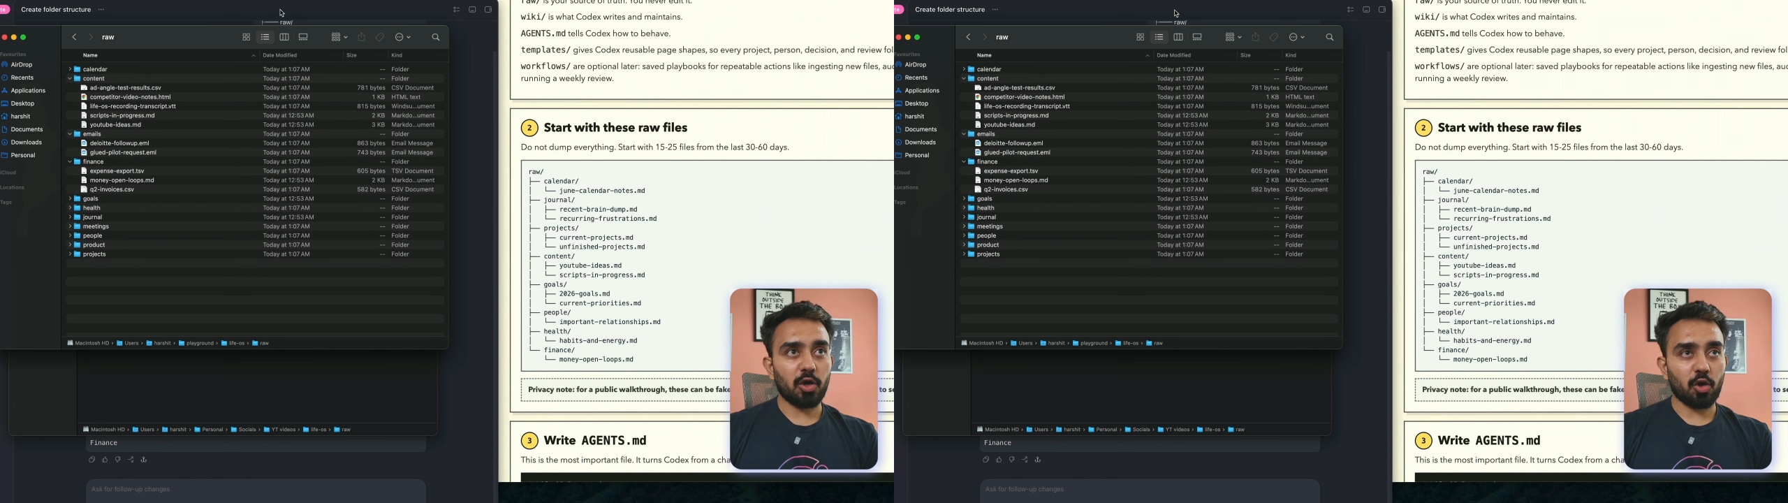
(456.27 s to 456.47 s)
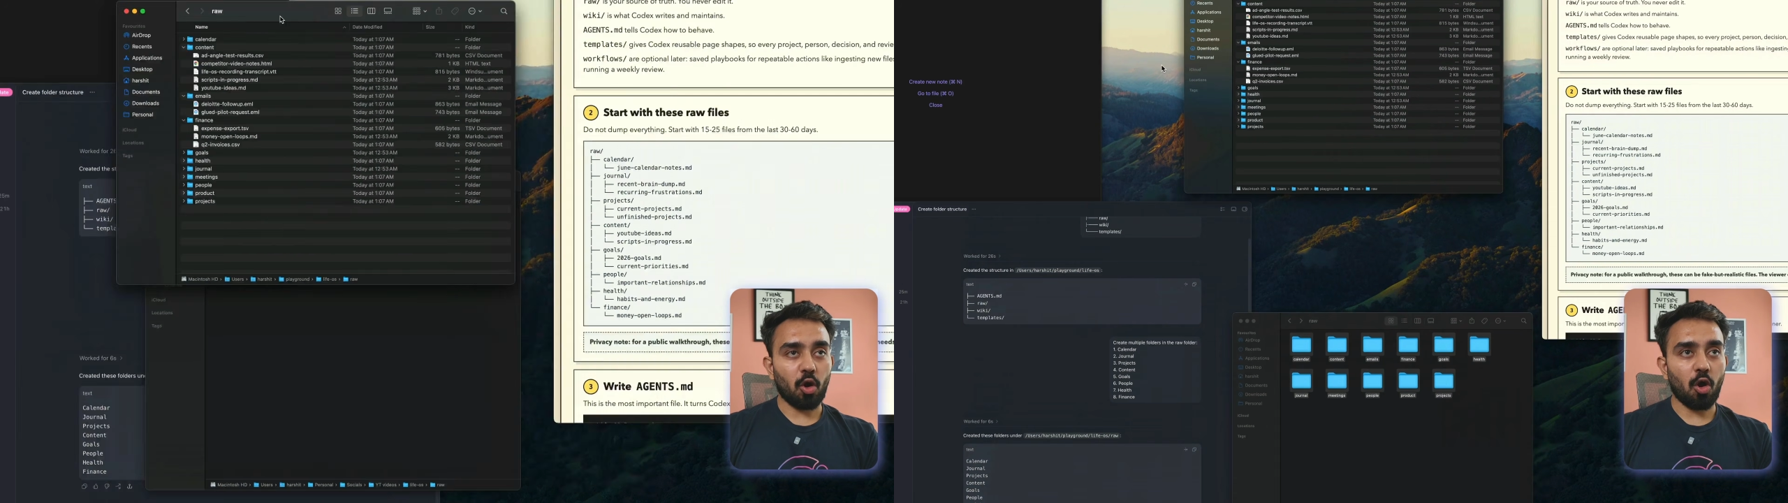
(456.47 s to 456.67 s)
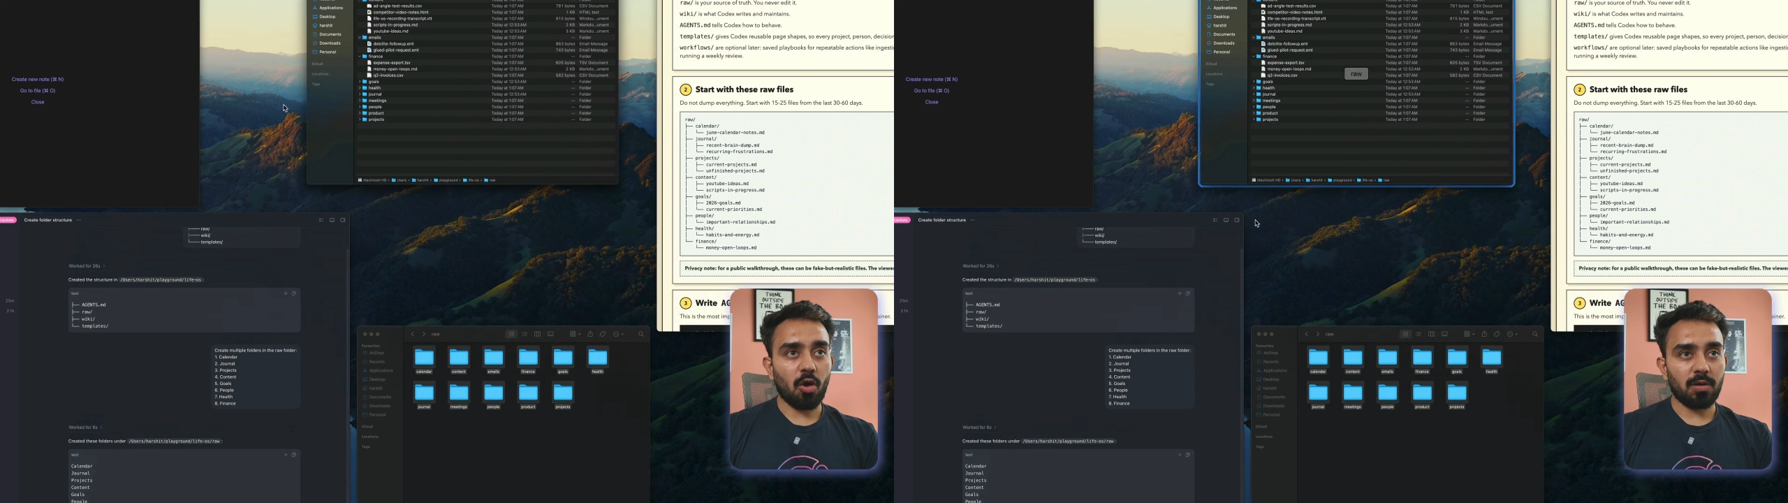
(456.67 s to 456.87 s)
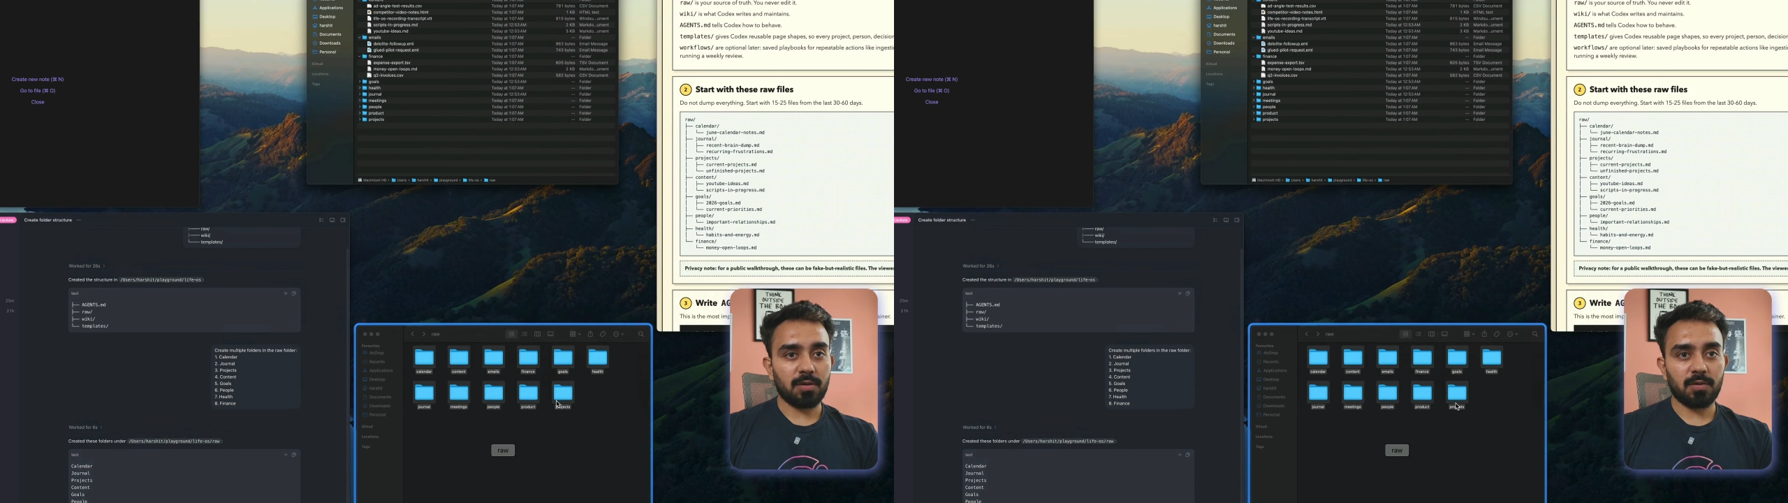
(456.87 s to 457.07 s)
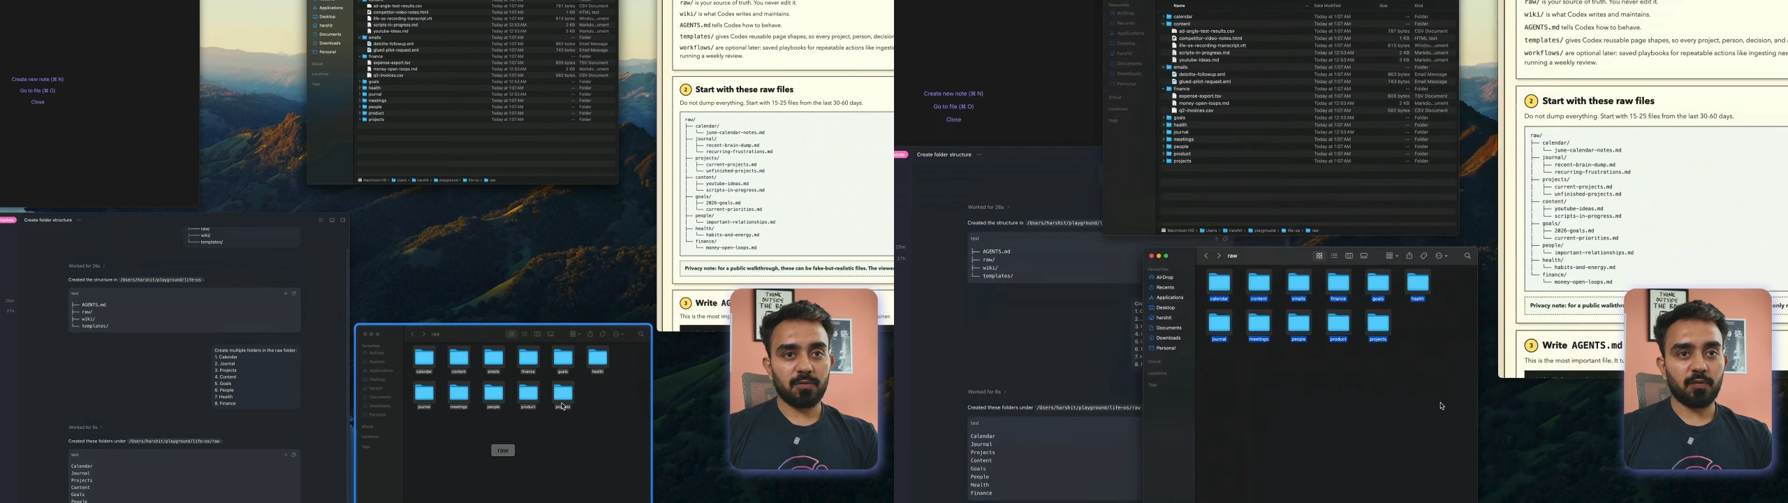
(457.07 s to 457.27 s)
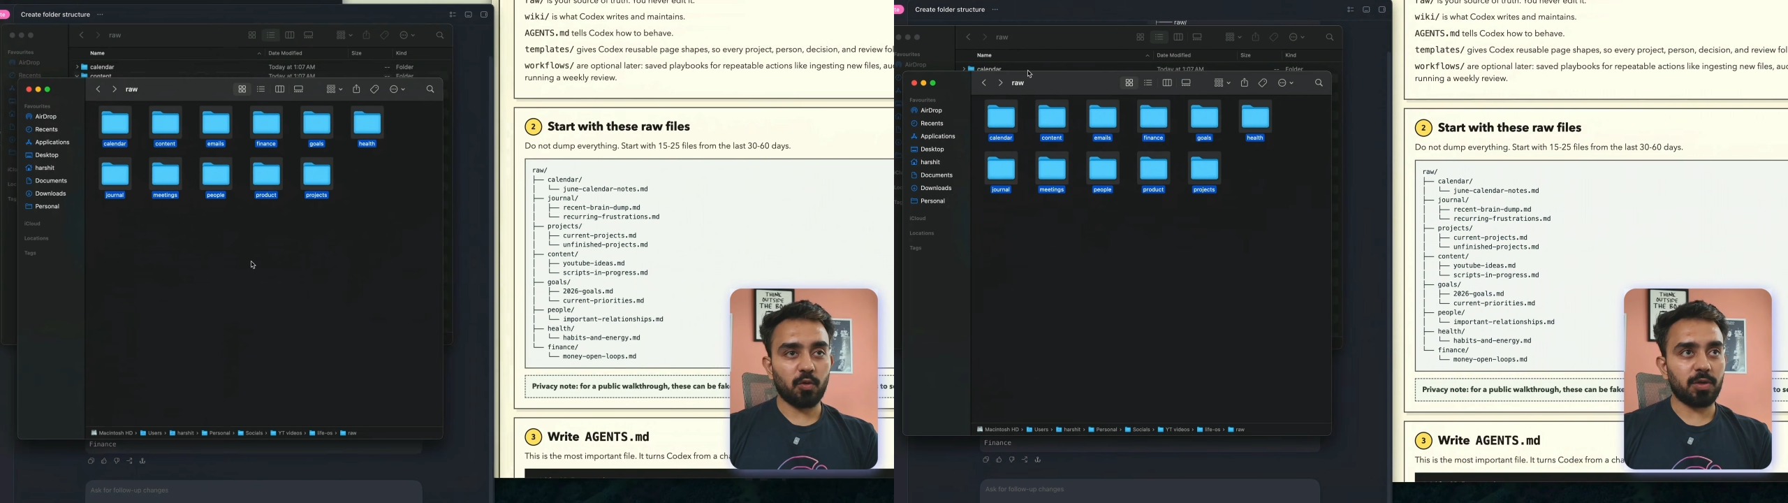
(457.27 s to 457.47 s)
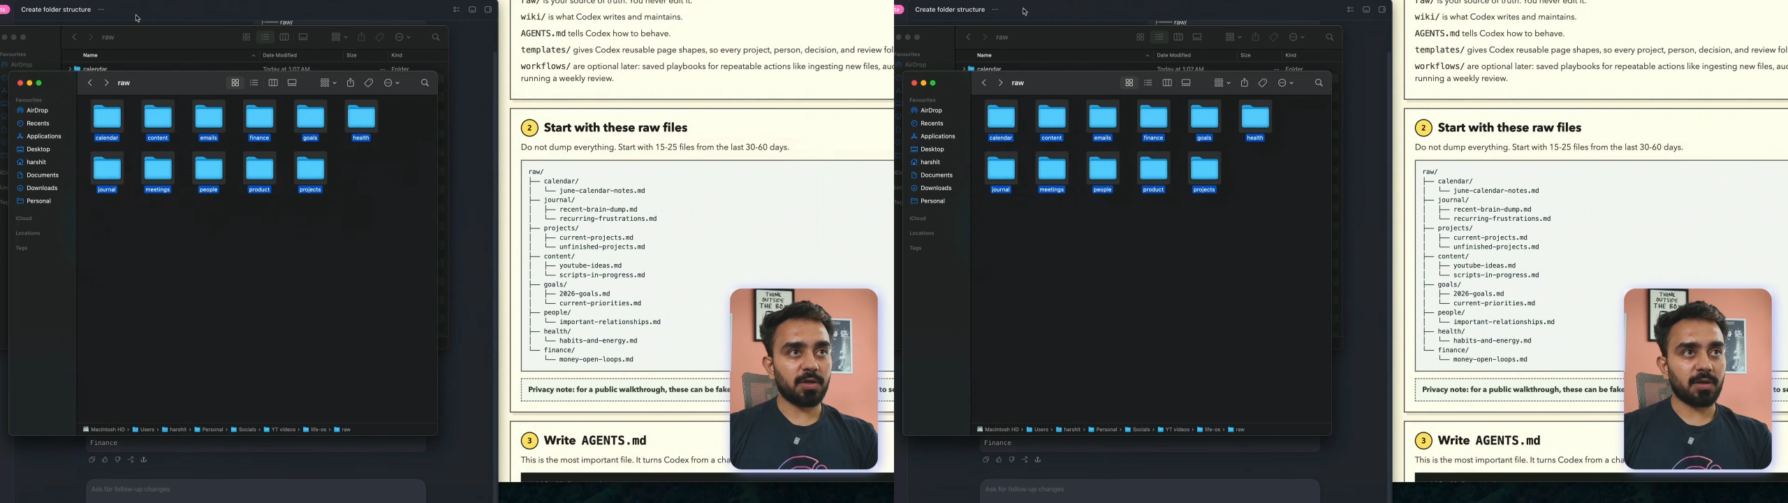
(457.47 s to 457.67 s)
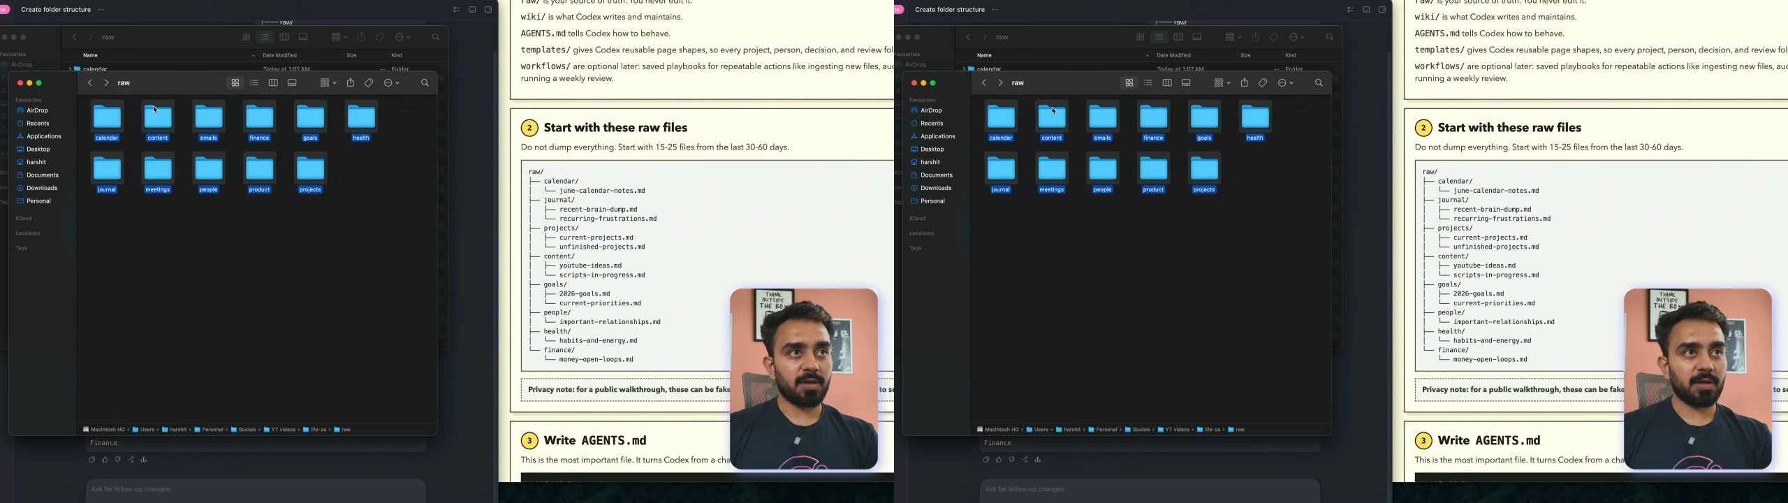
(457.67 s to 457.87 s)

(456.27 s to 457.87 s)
raw folder.